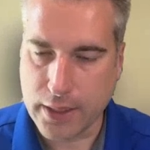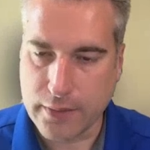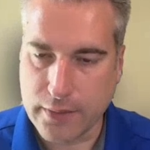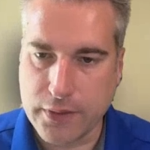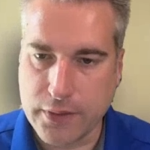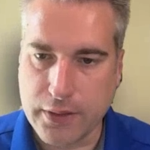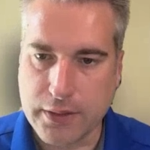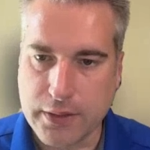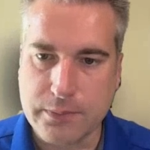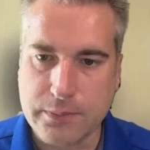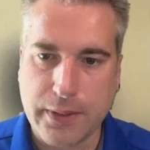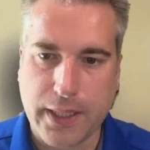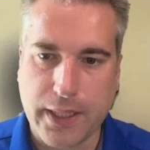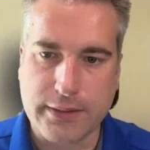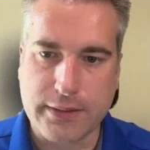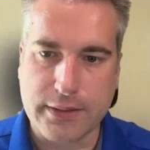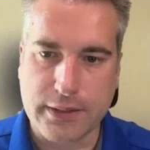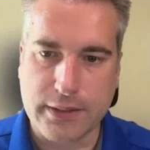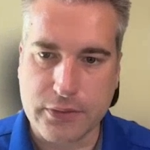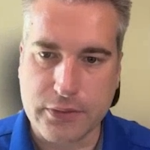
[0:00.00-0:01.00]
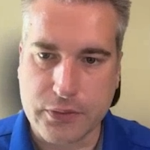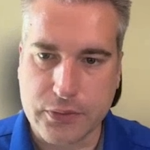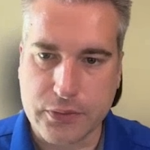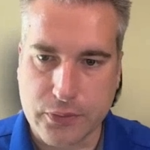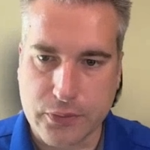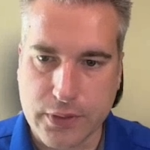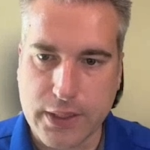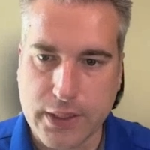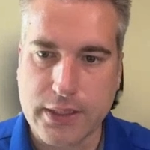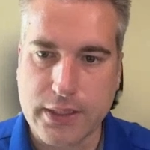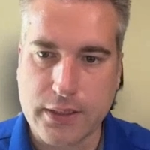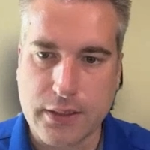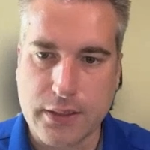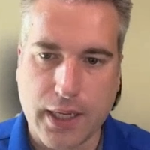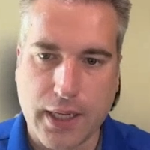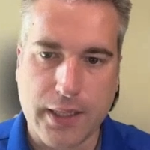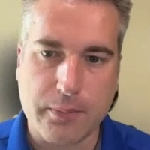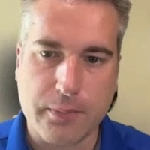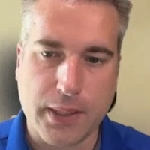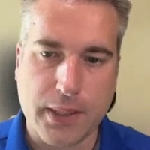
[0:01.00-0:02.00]
If you're expecting 3
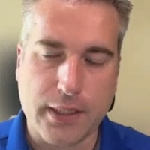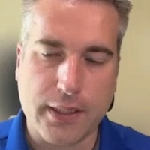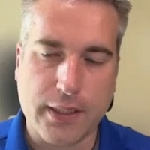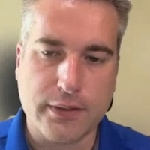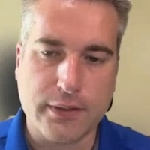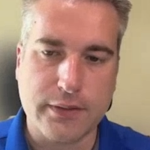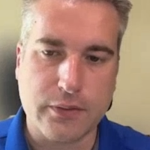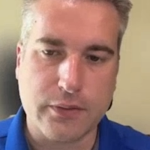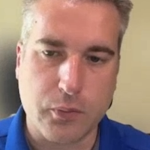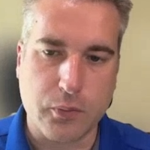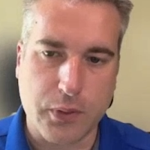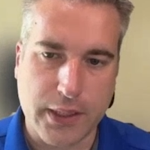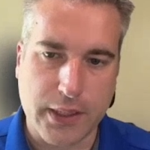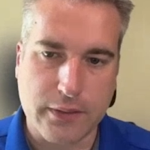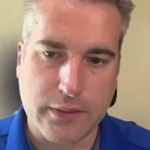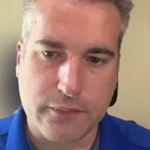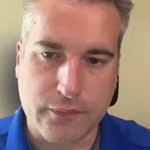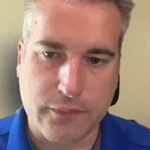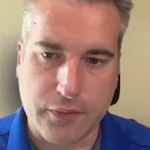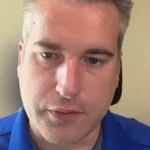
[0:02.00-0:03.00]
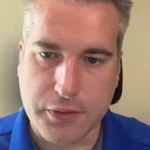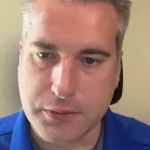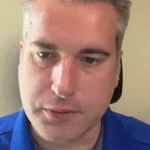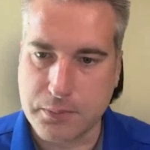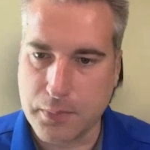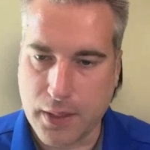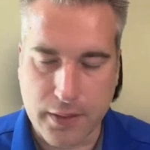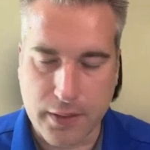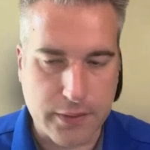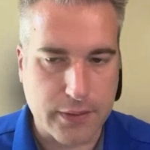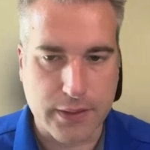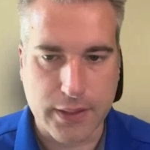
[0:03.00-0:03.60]
client meetings a week first month,